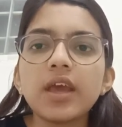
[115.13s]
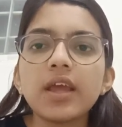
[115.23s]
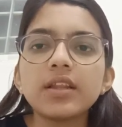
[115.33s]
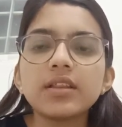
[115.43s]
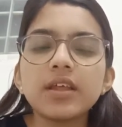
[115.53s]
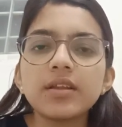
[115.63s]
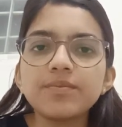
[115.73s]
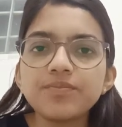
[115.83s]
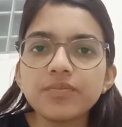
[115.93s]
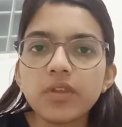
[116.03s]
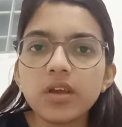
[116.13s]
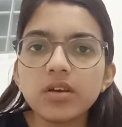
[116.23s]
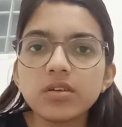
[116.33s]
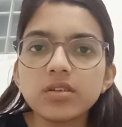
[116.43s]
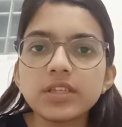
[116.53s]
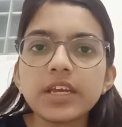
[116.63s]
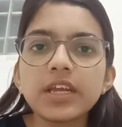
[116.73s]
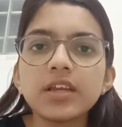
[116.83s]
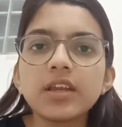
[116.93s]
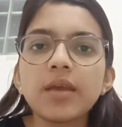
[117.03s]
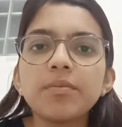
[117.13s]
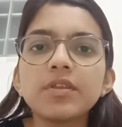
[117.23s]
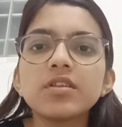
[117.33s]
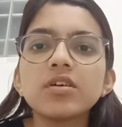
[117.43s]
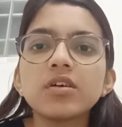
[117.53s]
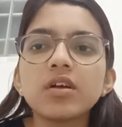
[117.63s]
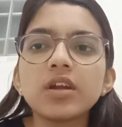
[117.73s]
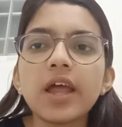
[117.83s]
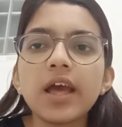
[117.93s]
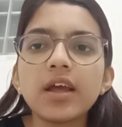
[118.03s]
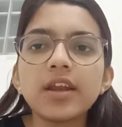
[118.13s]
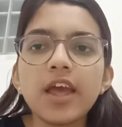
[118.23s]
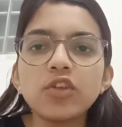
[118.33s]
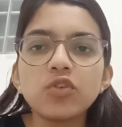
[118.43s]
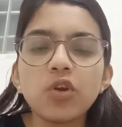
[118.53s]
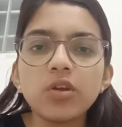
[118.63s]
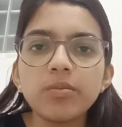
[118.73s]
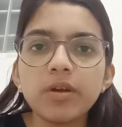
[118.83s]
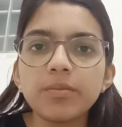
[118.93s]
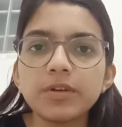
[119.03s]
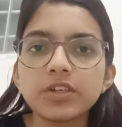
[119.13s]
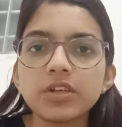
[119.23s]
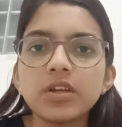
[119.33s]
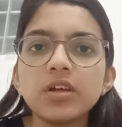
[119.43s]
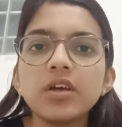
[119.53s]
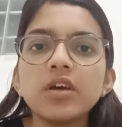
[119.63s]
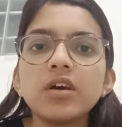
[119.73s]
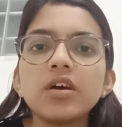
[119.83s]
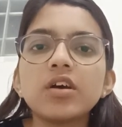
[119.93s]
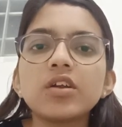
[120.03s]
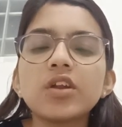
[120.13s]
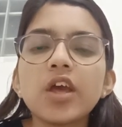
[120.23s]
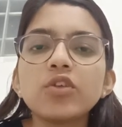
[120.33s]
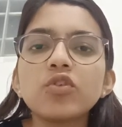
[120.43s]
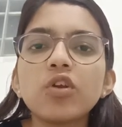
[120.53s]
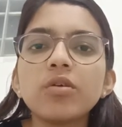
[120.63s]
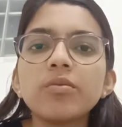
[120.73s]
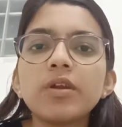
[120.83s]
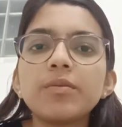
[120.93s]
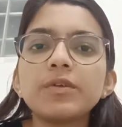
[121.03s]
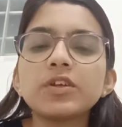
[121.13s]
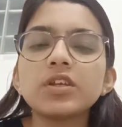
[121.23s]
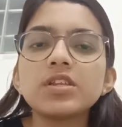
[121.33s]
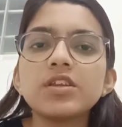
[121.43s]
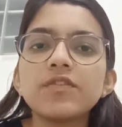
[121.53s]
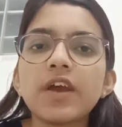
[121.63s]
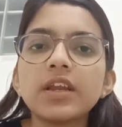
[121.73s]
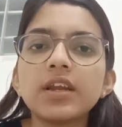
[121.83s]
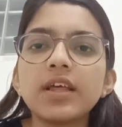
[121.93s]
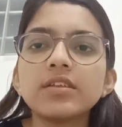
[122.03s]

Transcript: And then second type is the diastolic blood pressure. Diastolic blood pressure is defined as